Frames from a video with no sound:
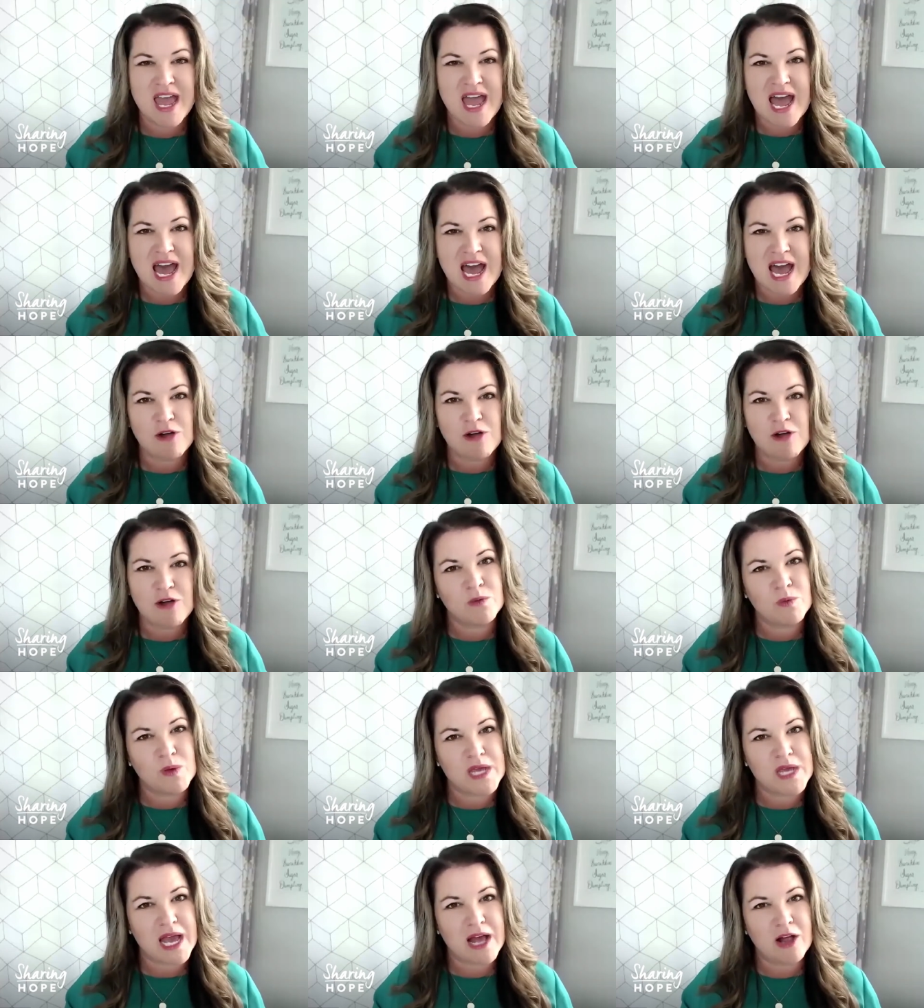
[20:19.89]
how can
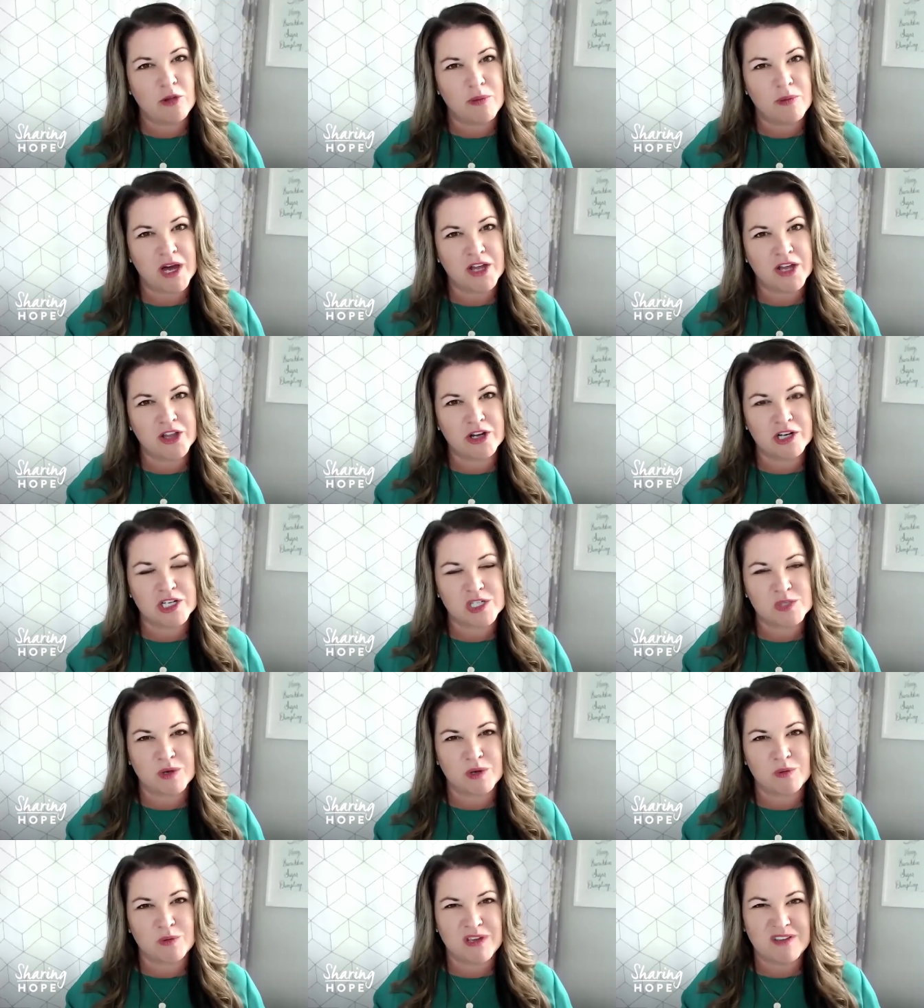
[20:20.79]
we help others
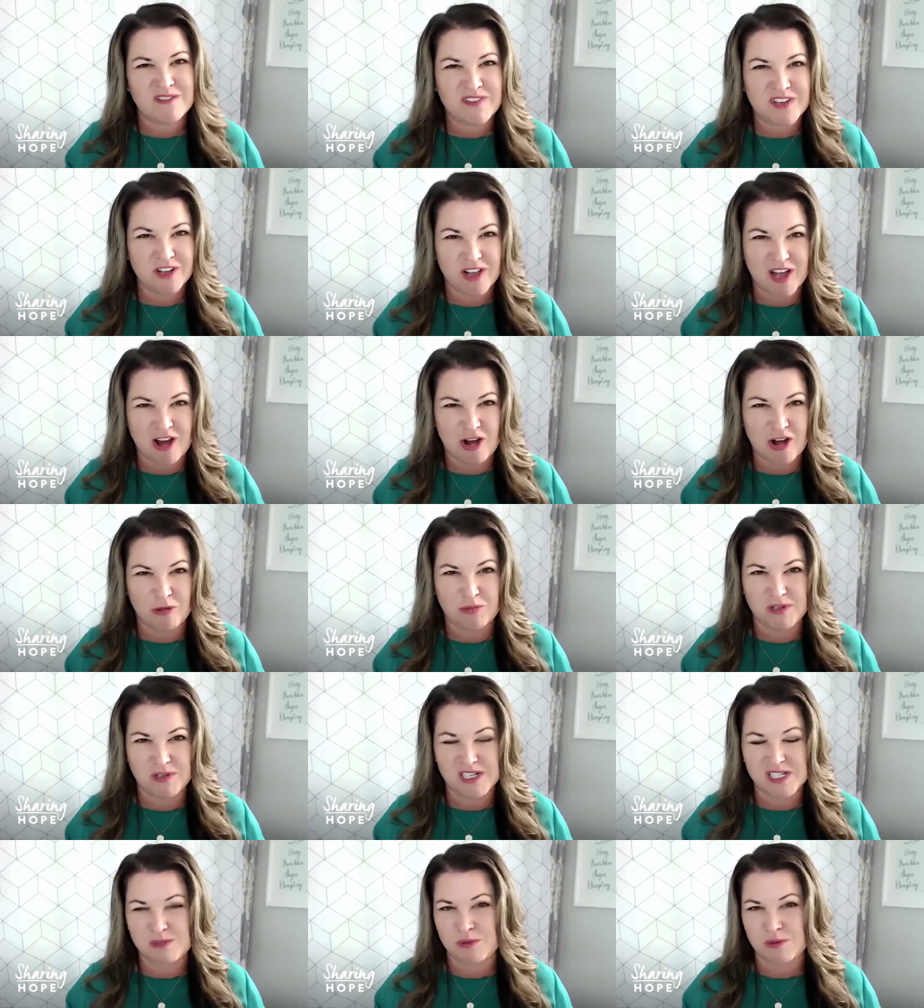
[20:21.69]
when we feel
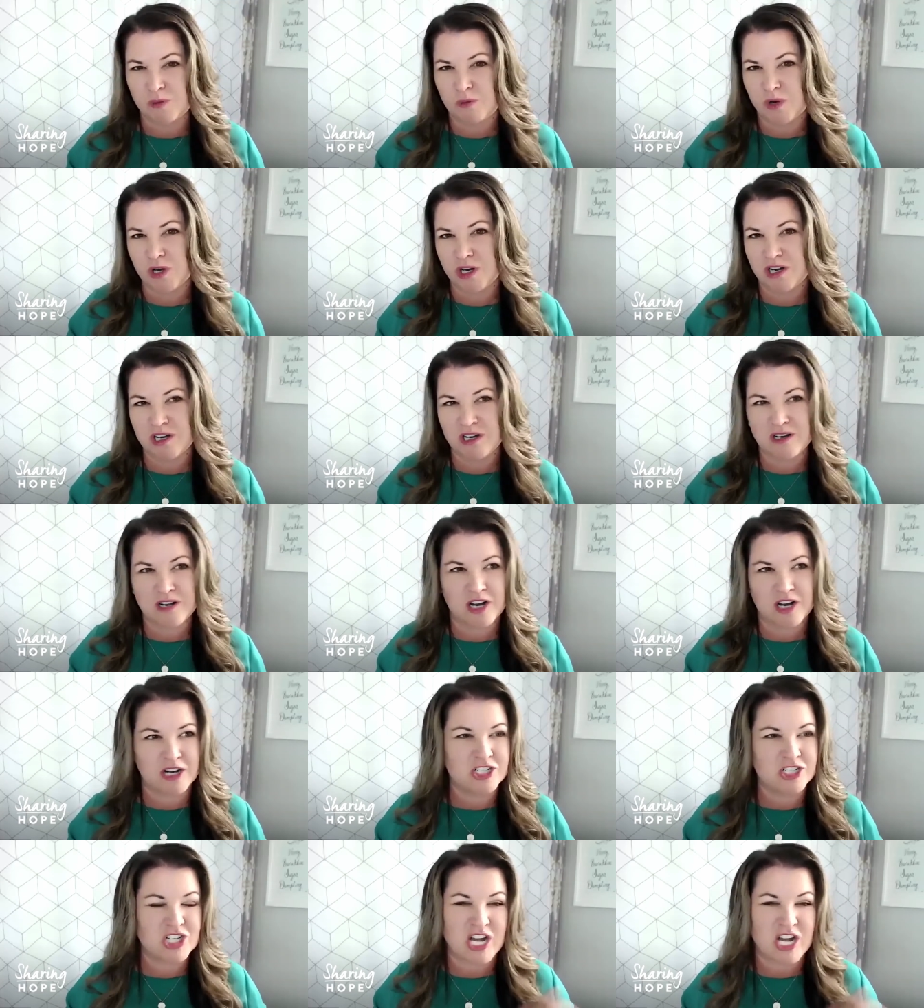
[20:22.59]
helpless, when
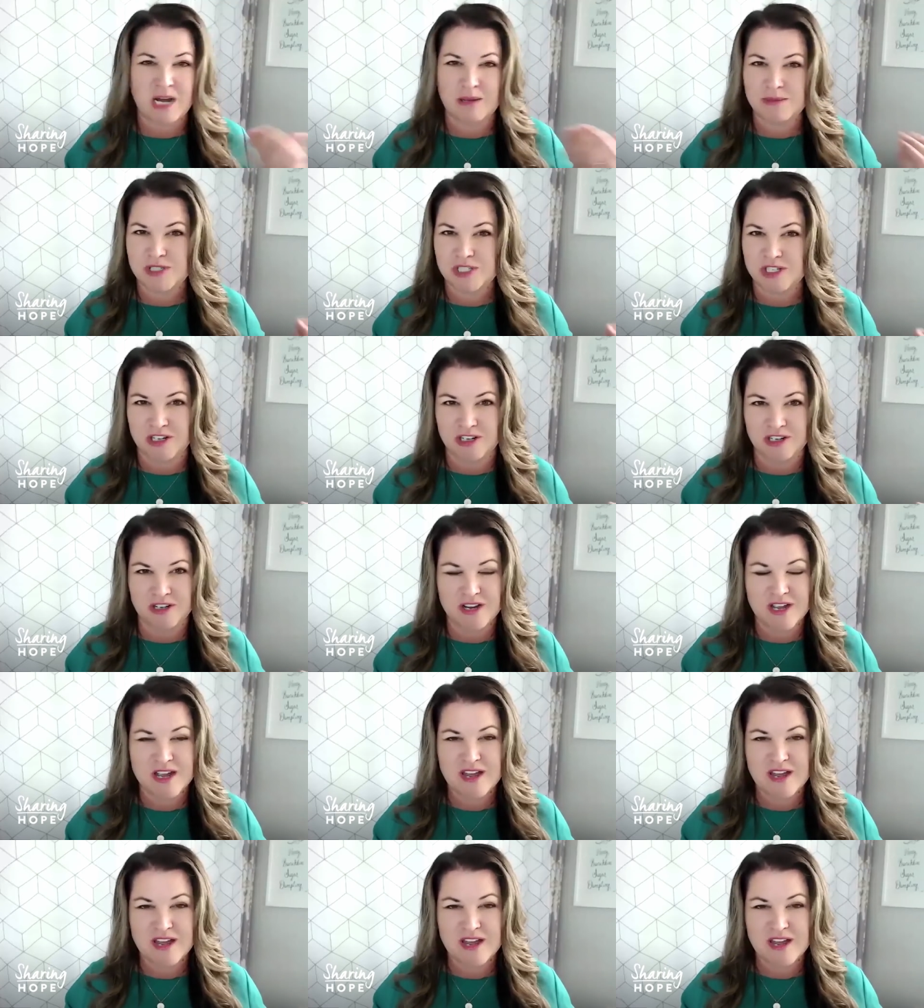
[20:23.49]
our jobs are